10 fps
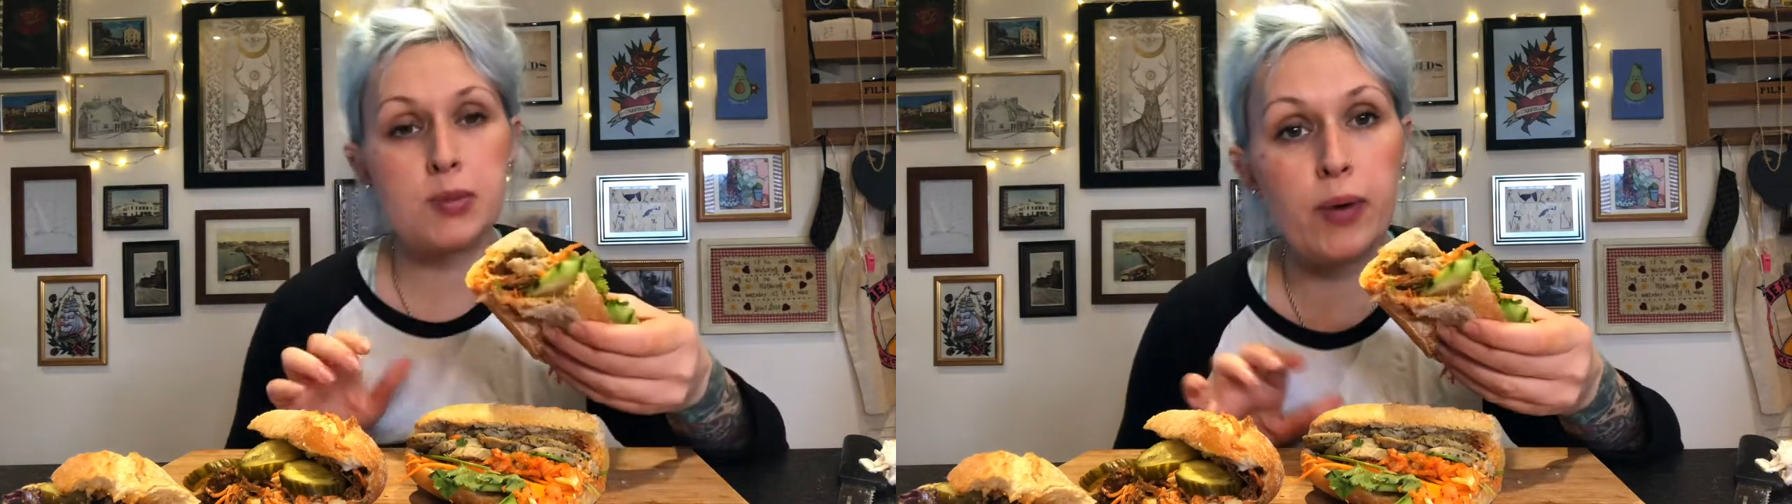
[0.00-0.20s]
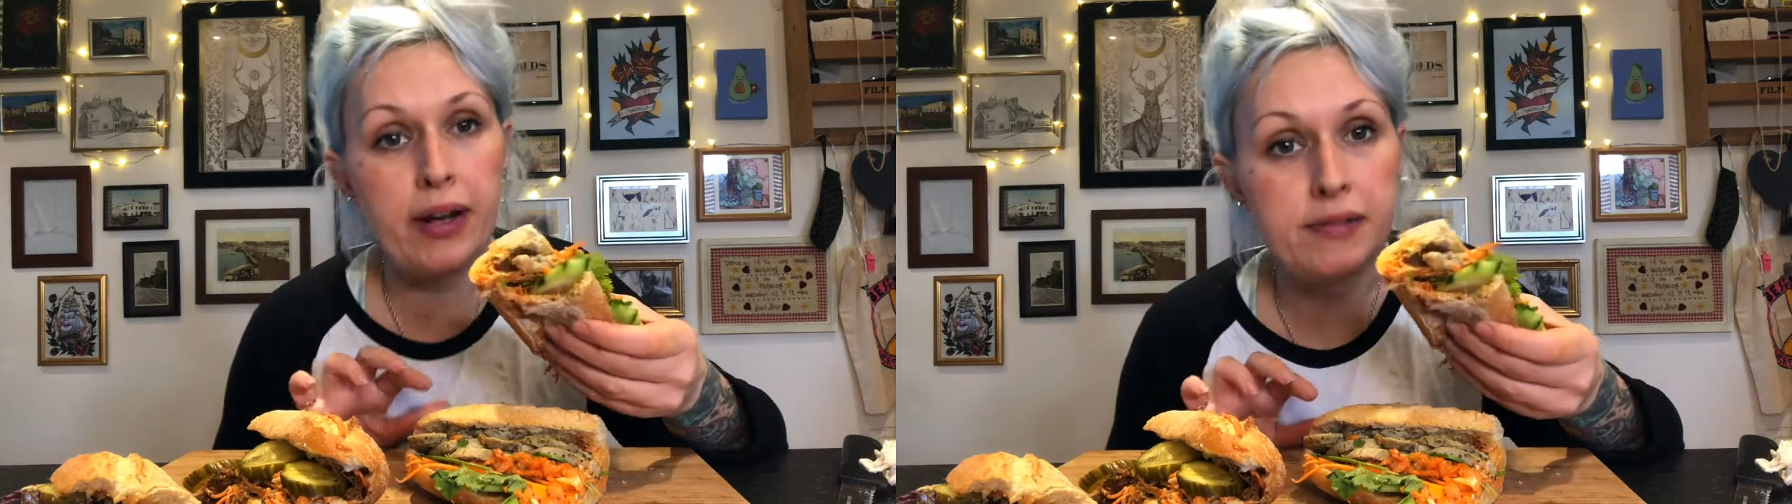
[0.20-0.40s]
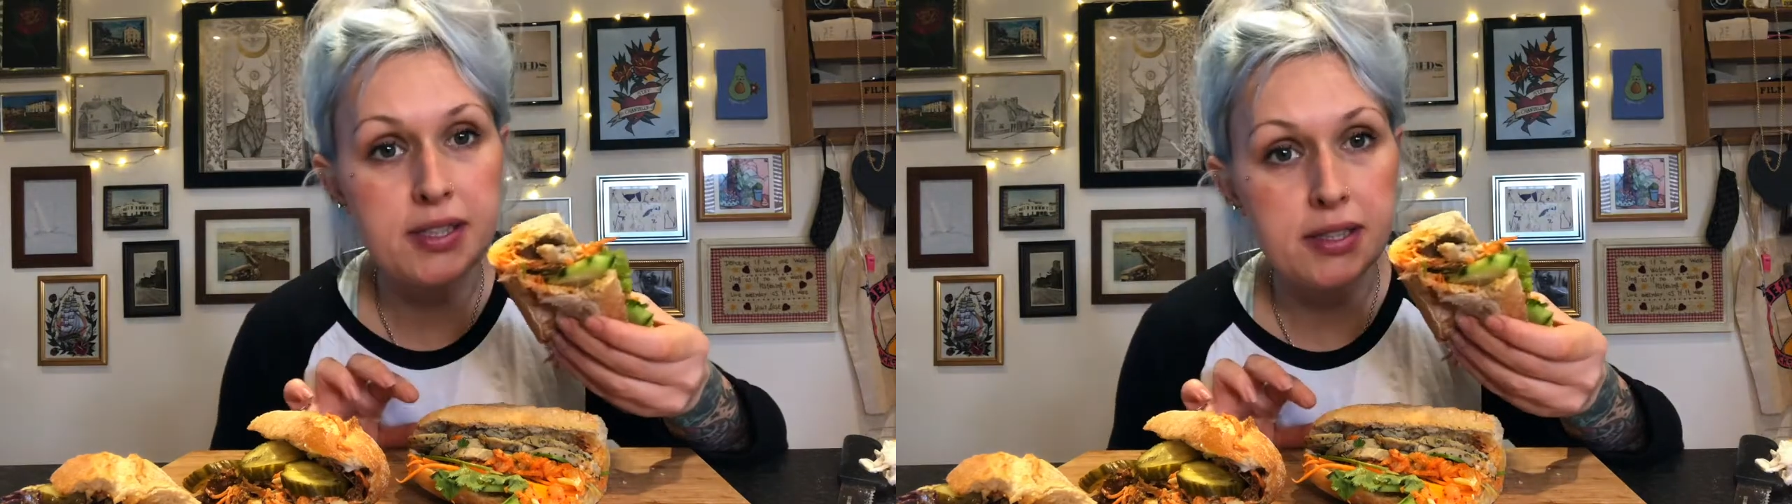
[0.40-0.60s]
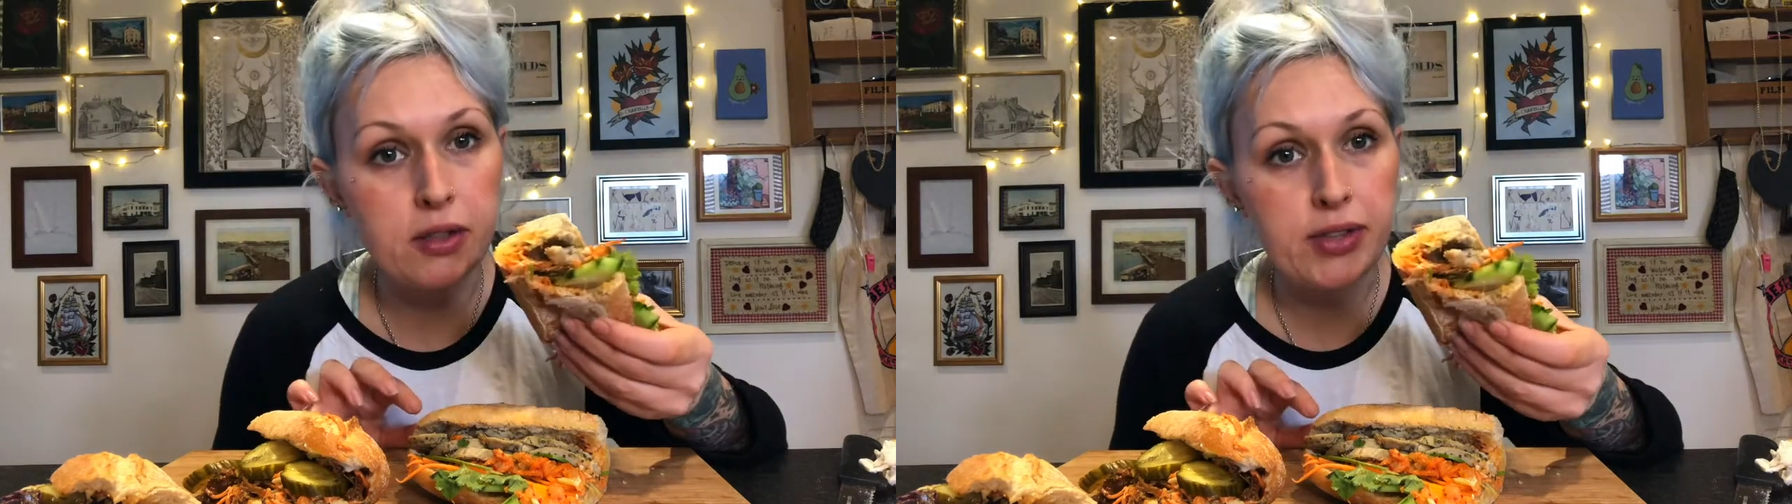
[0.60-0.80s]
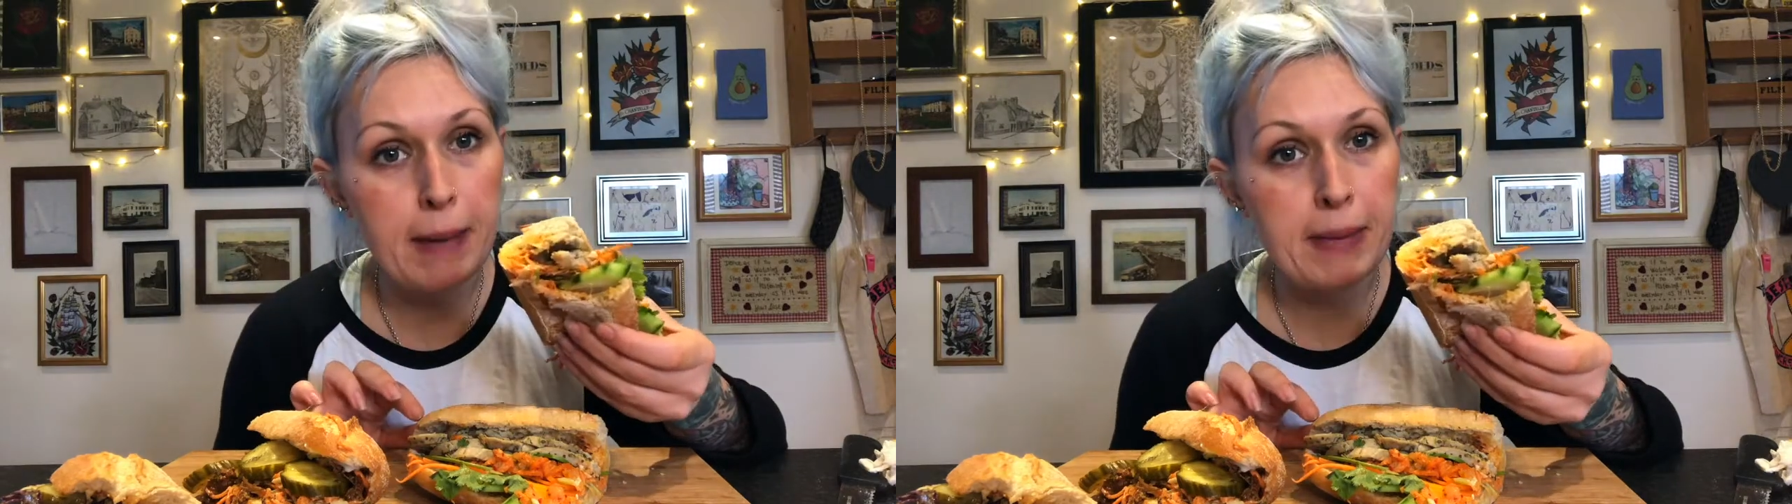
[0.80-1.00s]
what I have to say
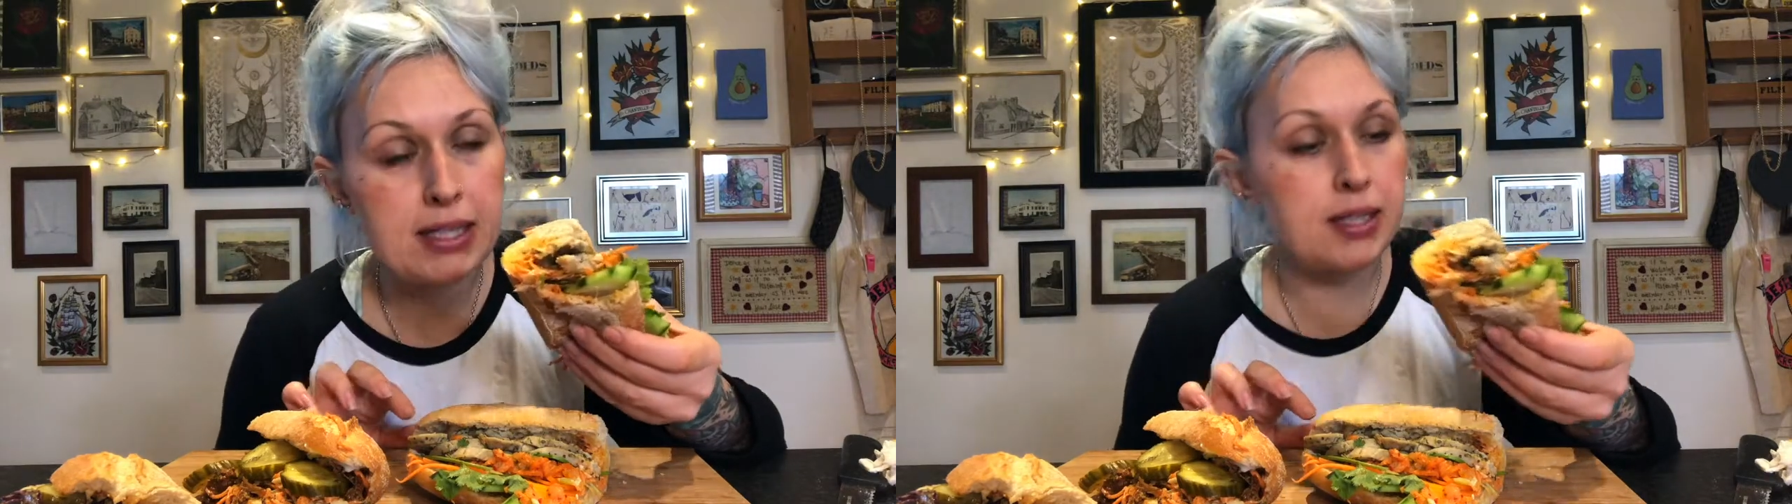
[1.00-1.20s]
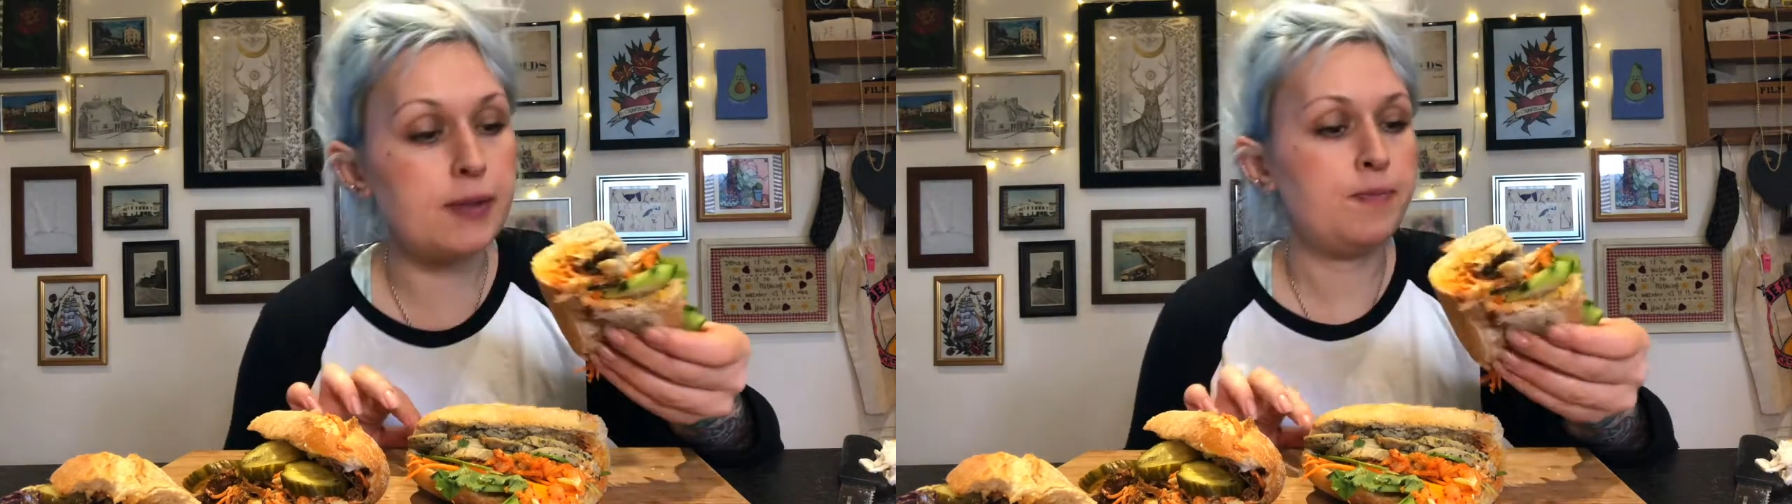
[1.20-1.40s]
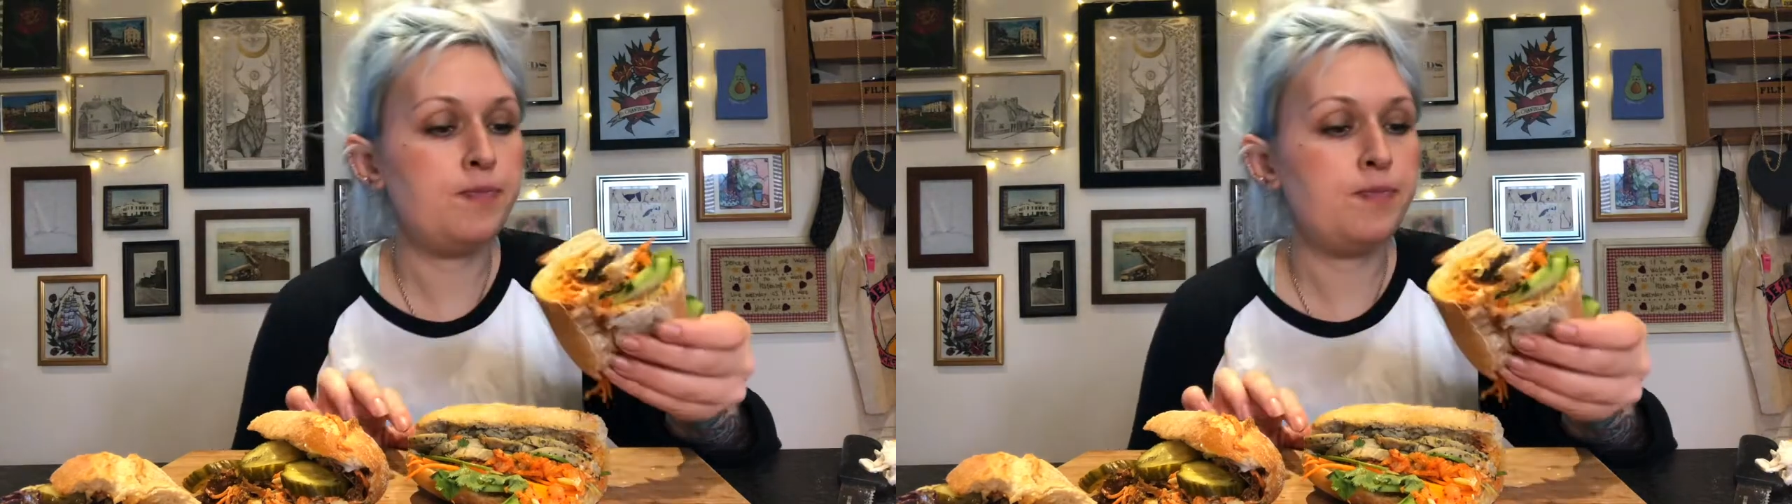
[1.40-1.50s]
on that matter.